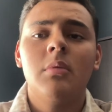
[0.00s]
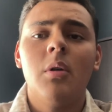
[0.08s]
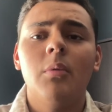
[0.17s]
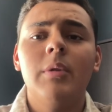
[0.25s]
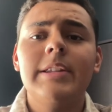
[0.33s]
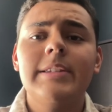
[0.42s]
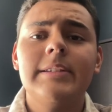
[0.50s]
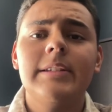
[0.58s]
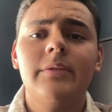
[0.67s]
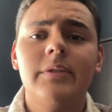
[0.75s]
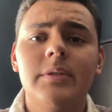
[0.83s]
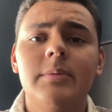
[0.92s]
What is the
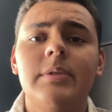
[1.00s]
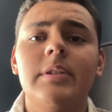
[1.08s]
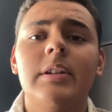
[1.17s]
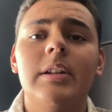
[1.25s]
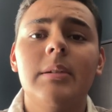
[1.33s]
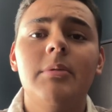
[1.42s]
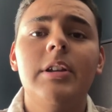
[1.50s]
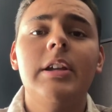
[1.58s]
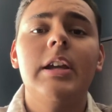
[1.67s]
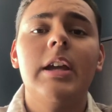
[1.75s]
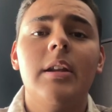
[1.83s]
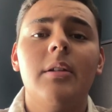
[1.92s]
difference between a
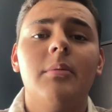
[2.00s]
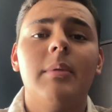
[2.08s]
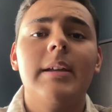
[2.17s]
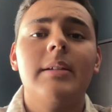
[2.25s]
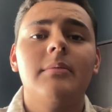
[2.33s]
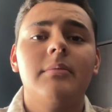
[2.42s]
liberty and a right?